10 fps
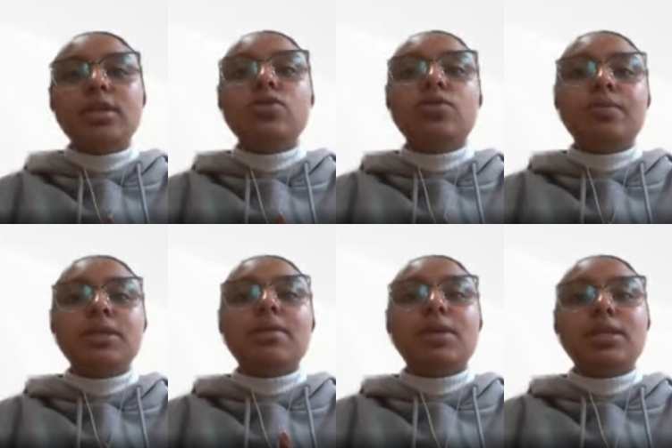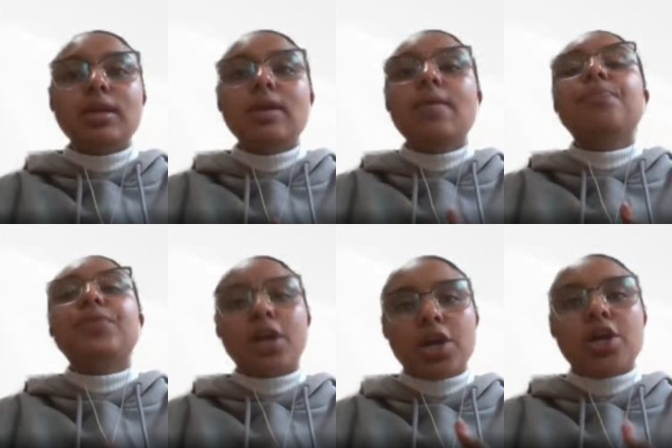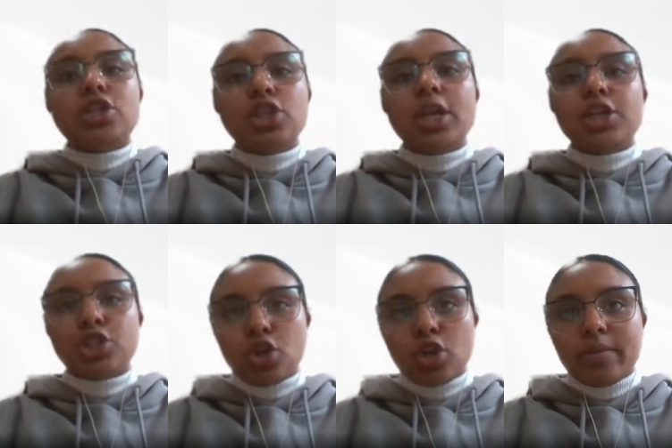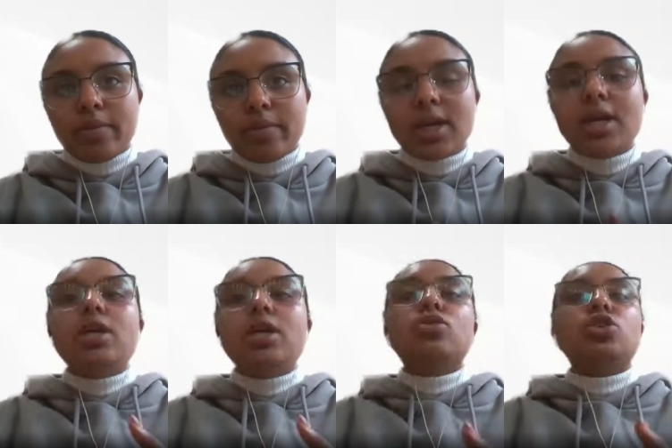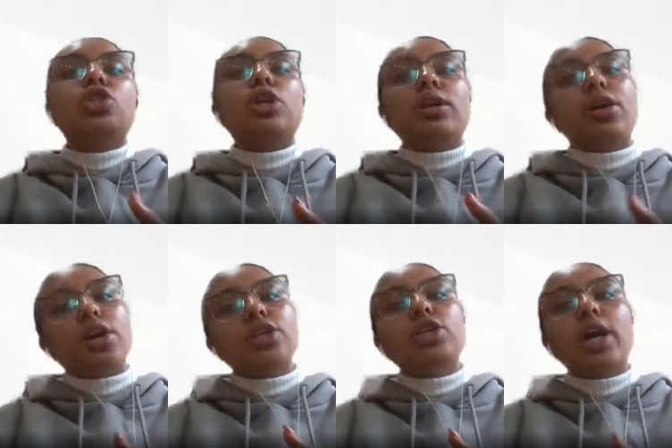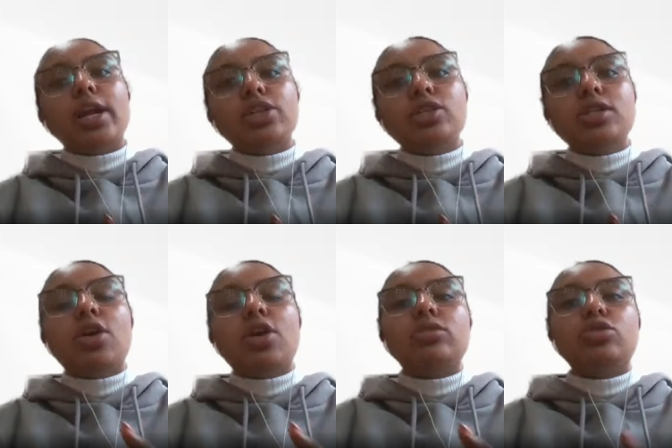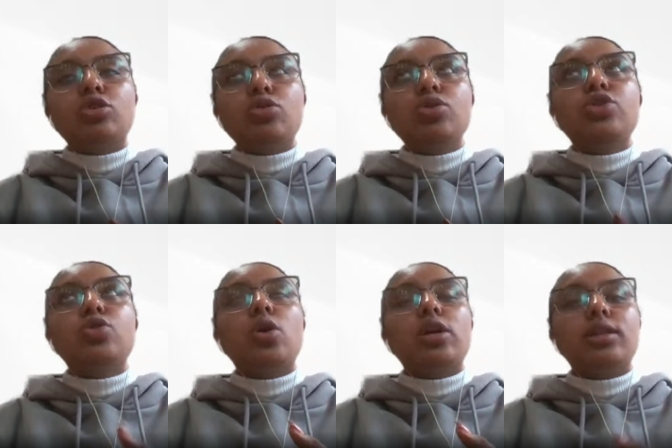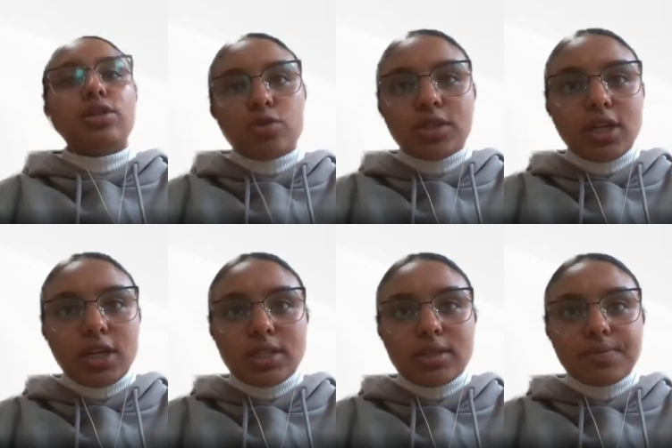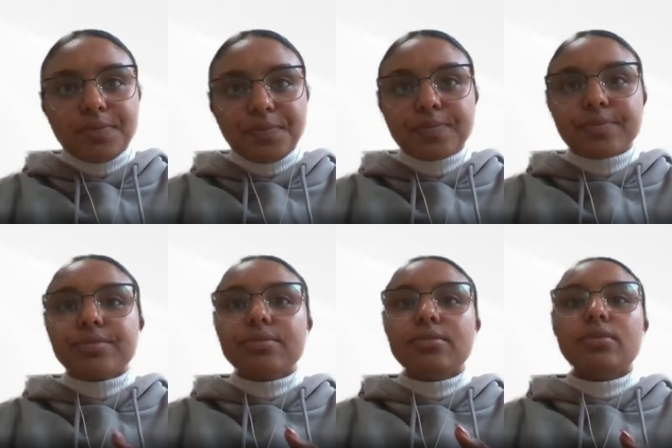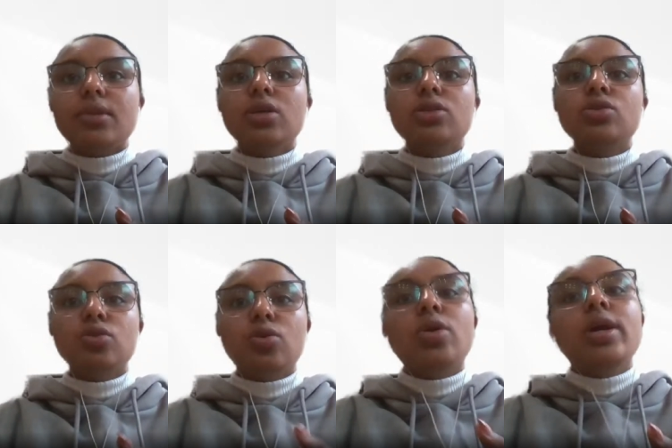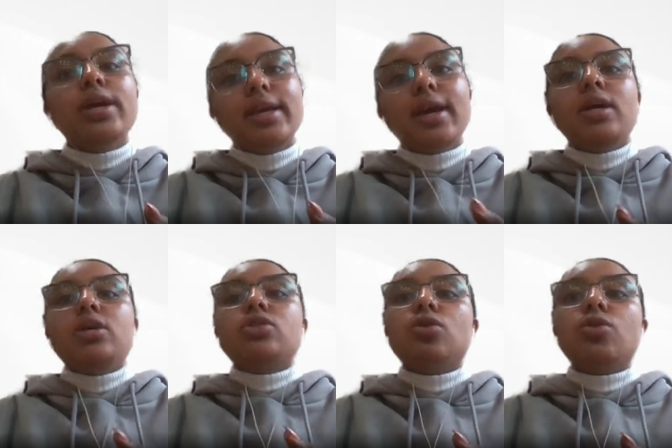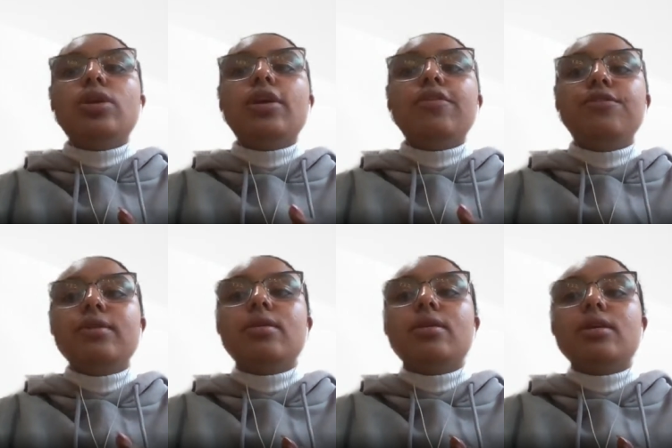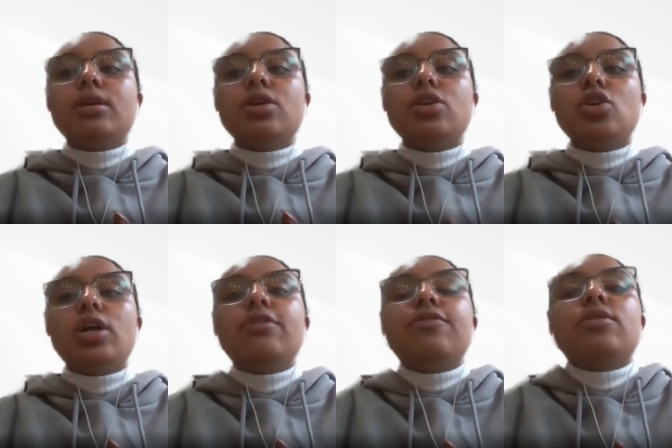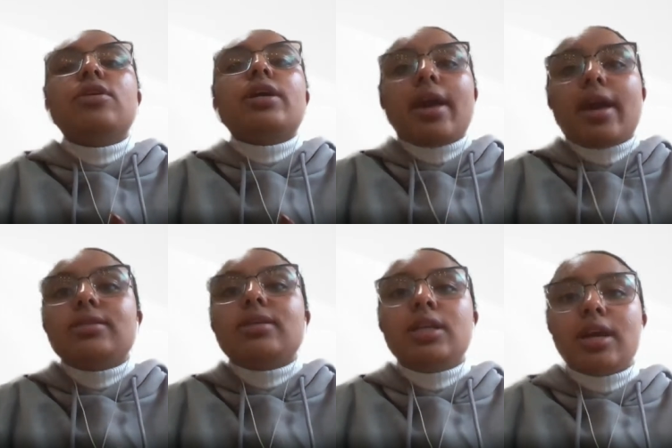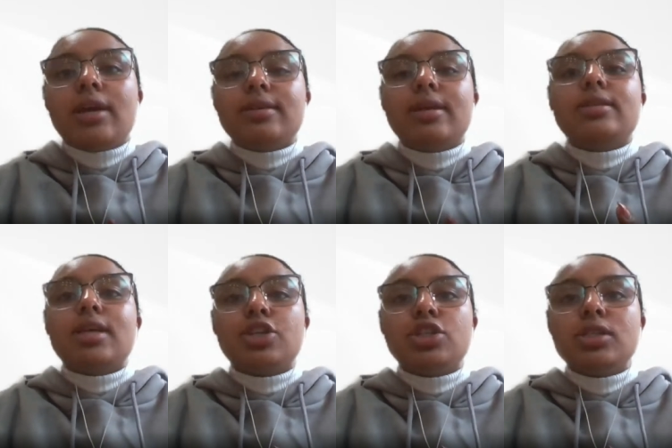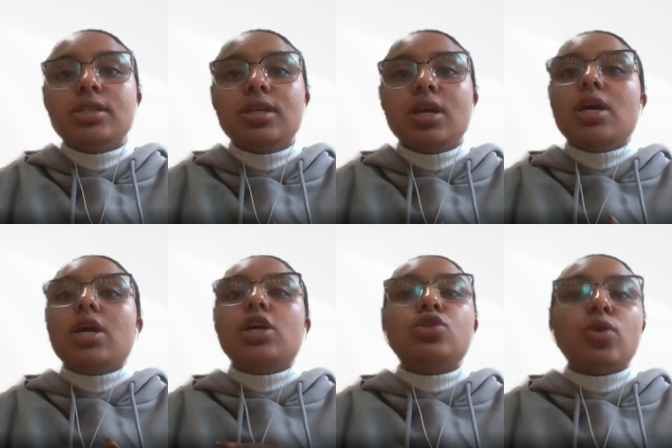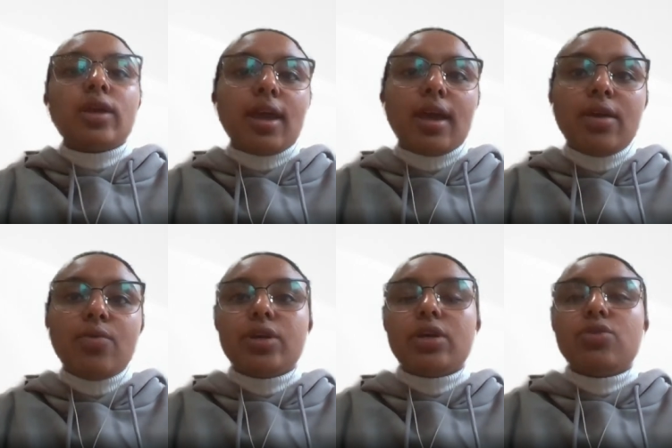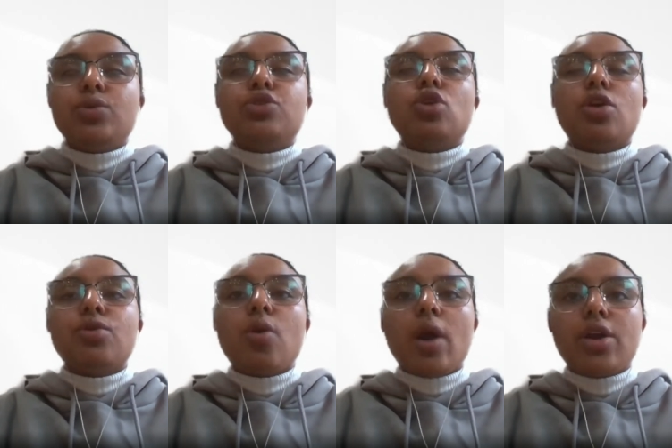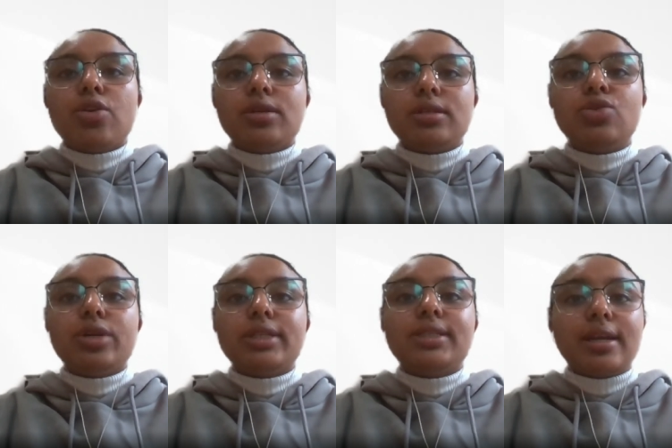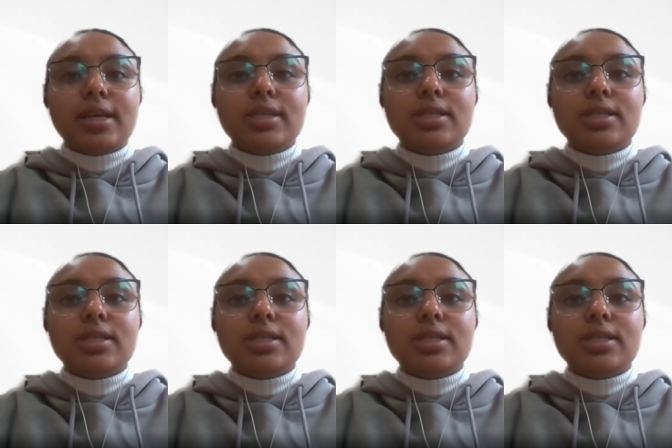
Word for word: submitting the career challenge document. So ch career challenges are introduced on Tuesdays. So yeah, so if you cannot, if you can't attend sessions, it's okay. We, we do not require your, your attendance,